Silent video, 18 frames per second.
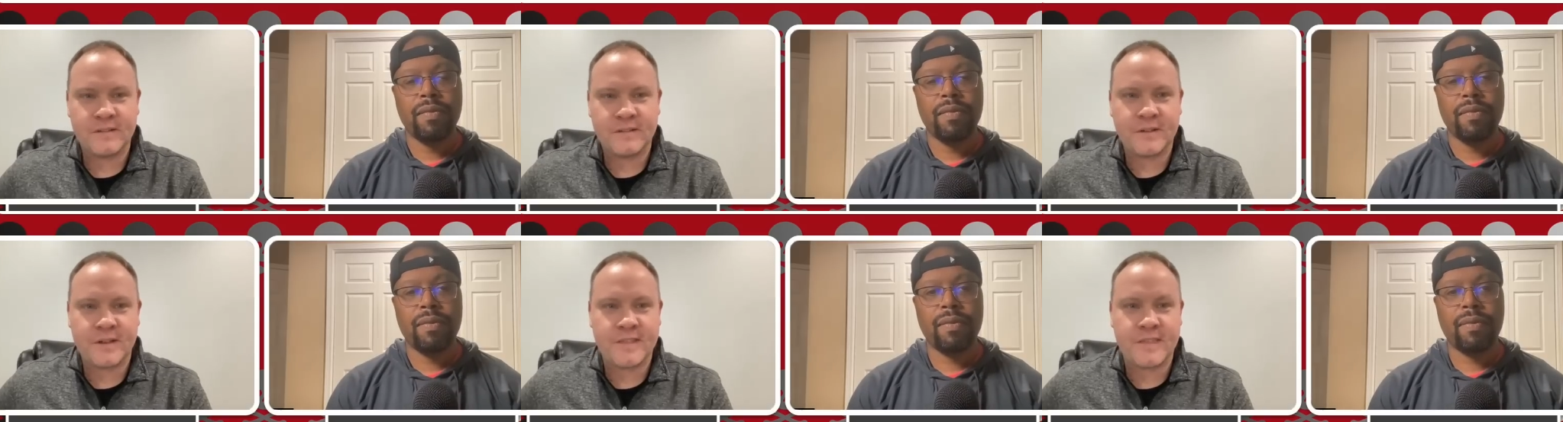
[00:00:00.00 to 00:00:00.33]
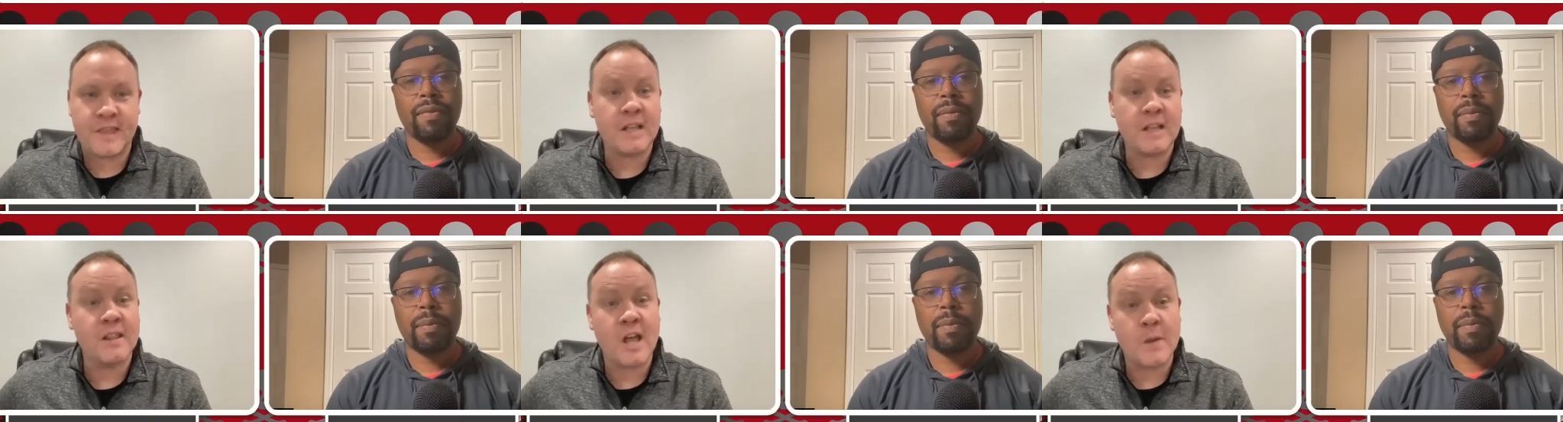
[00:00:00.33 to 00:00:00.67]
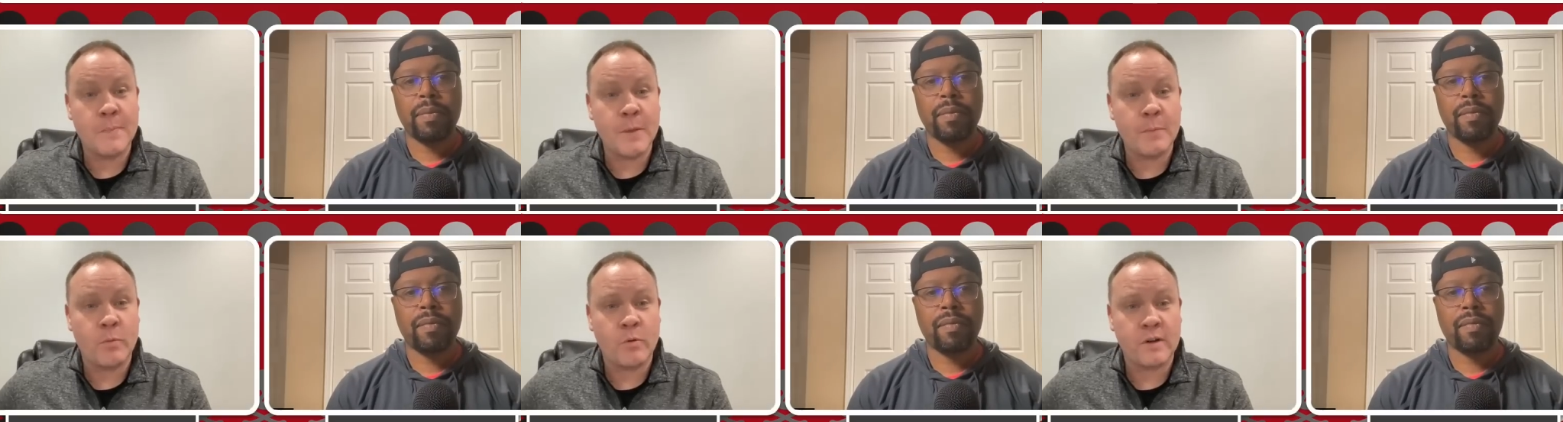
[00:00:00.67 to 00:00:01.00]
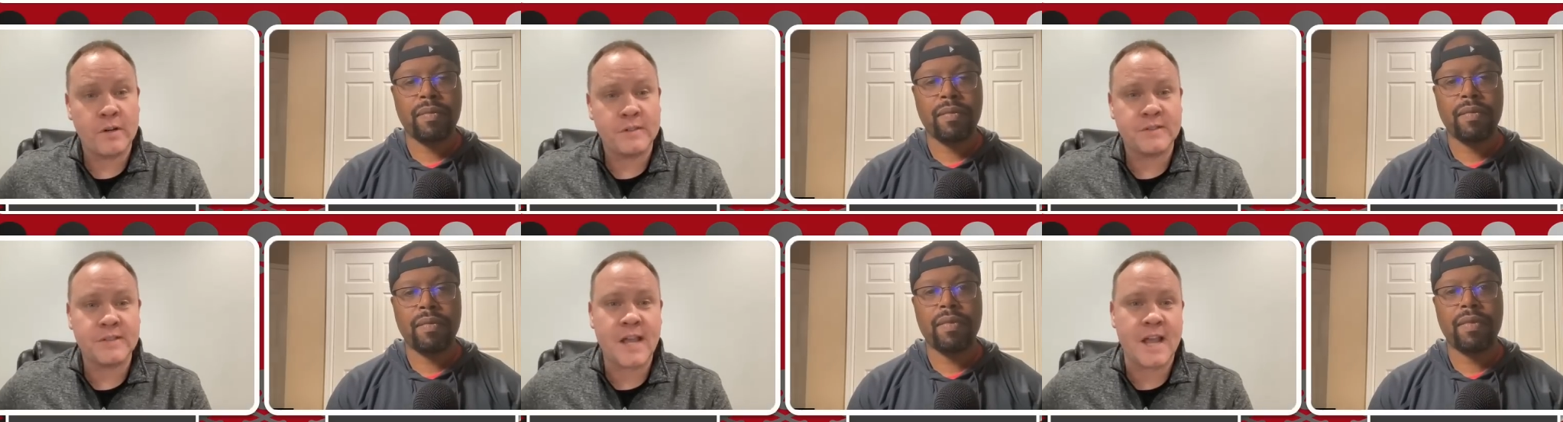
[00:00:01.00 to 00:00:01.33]
Speaker 1: I think a lot of people were
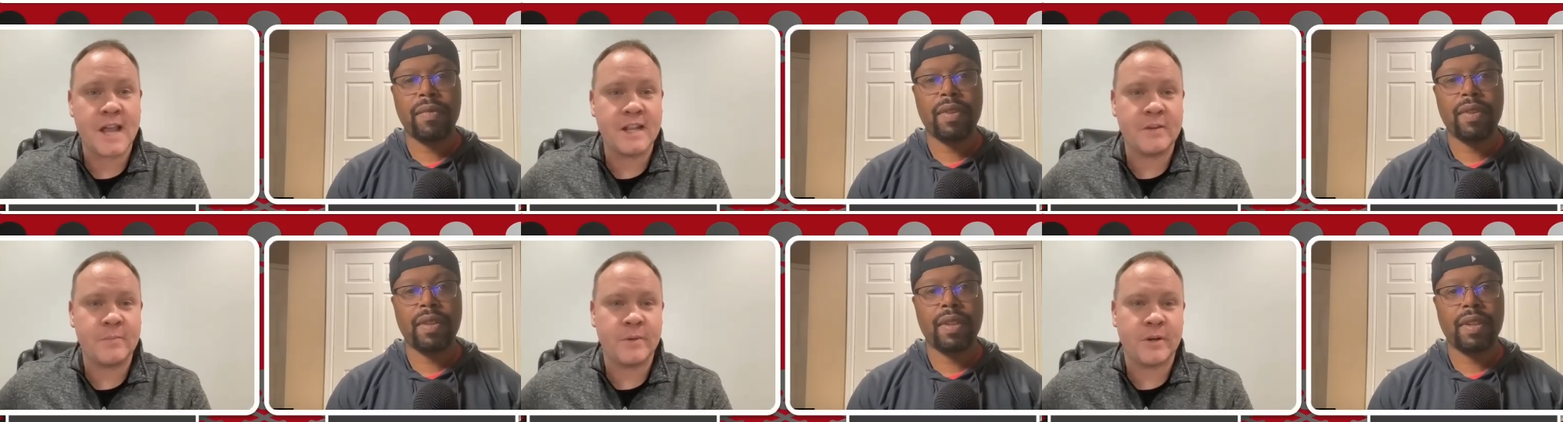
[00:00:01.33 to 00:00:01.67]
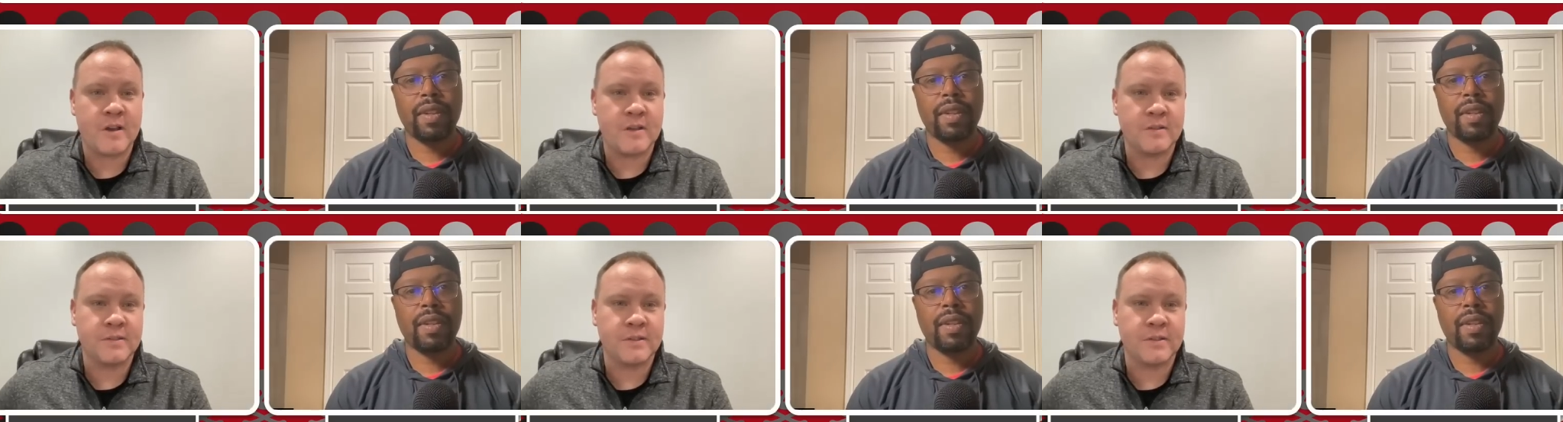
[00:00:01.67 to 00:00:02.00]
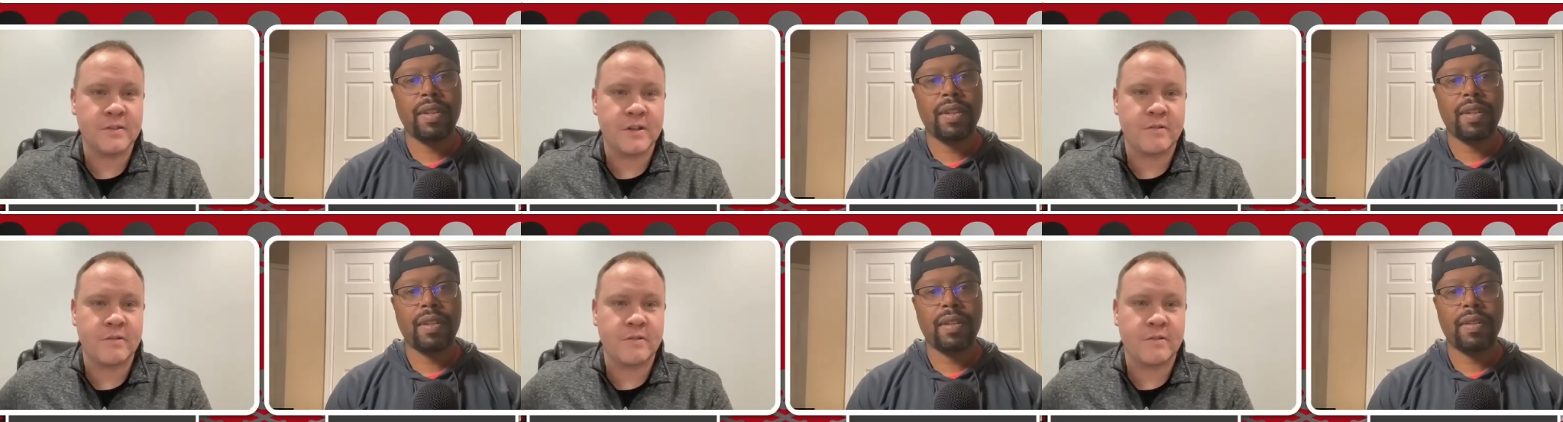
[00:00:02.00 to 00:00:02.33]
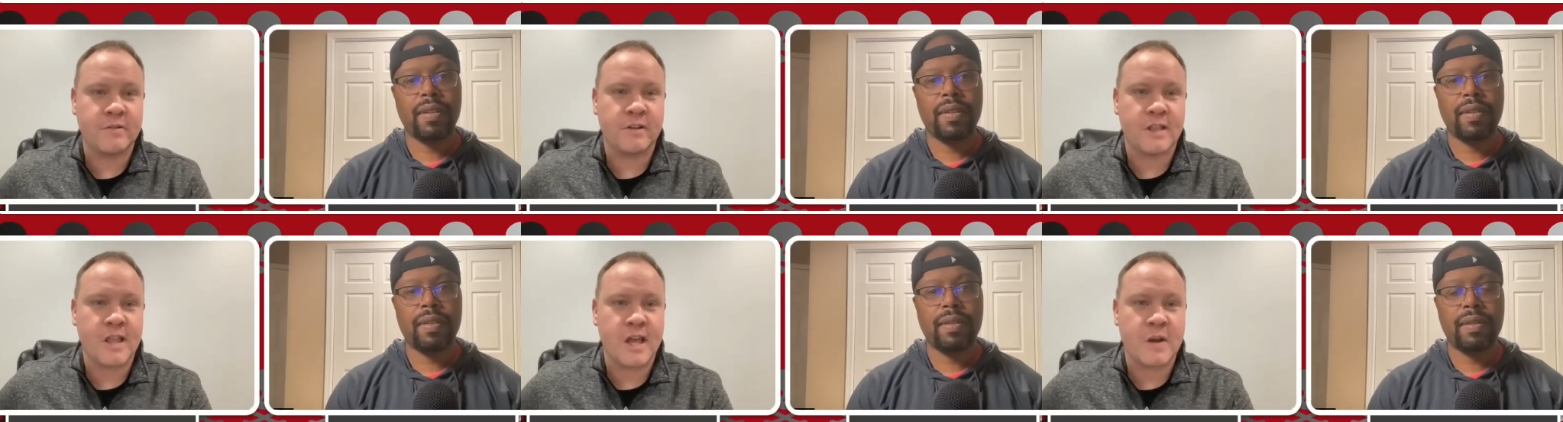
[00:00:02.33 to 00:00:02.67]
excited, but also there were a
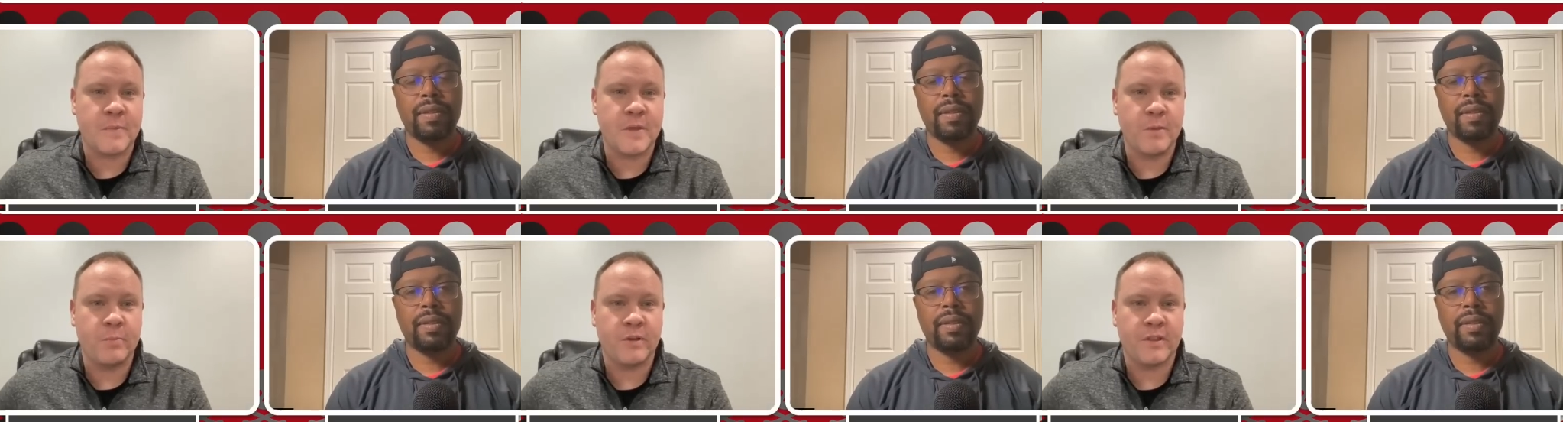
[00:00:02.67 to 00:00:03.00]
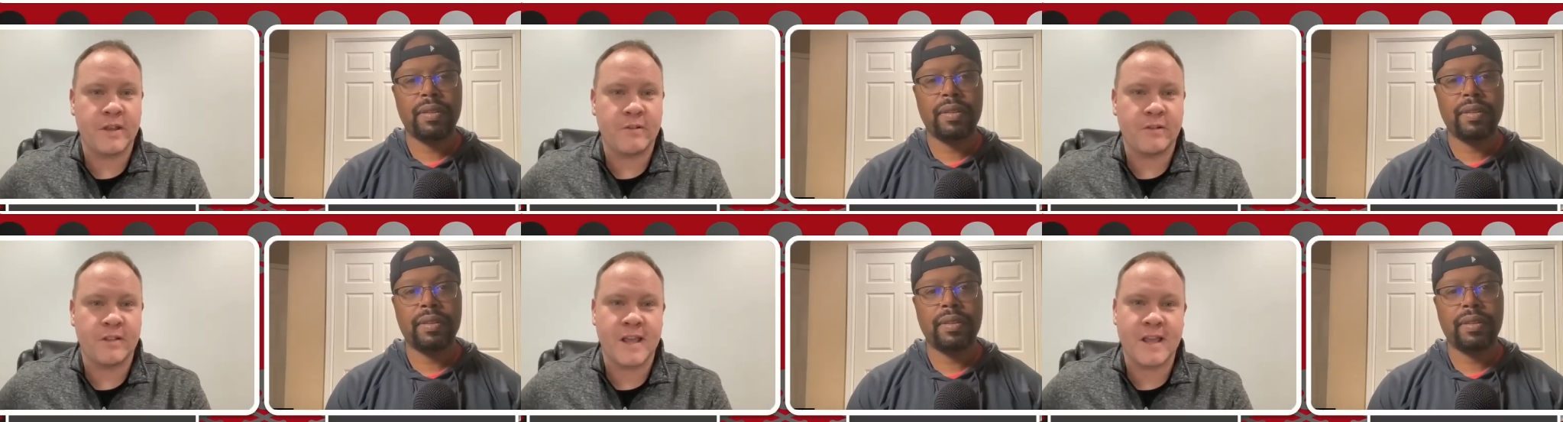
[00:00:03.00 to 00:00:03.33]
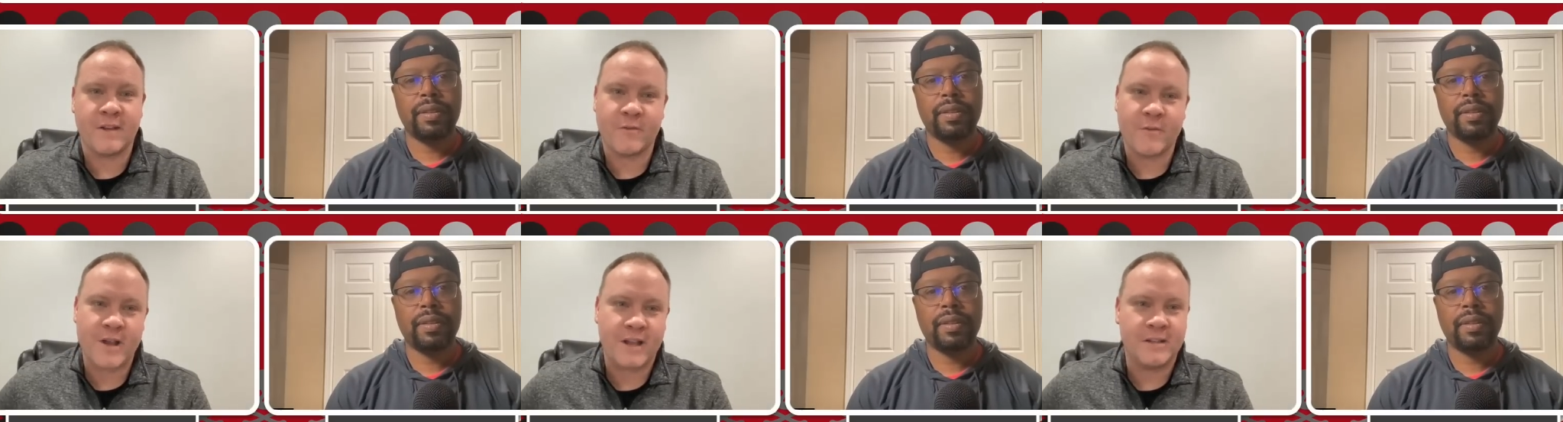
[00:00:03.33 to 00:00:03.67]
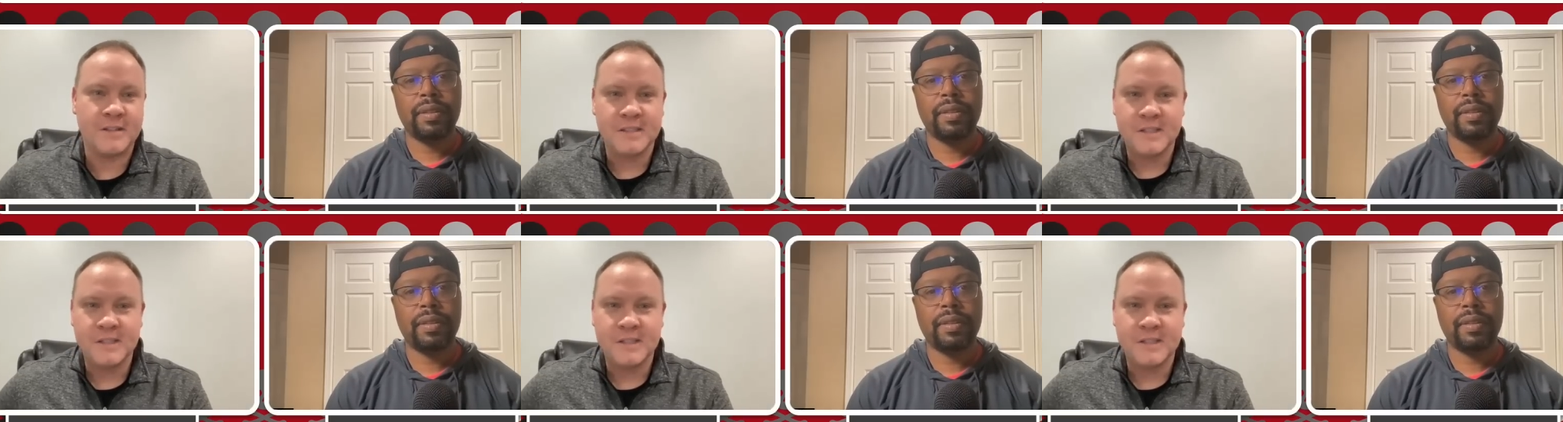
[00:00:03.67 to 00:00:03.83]
lot of people that were like, well,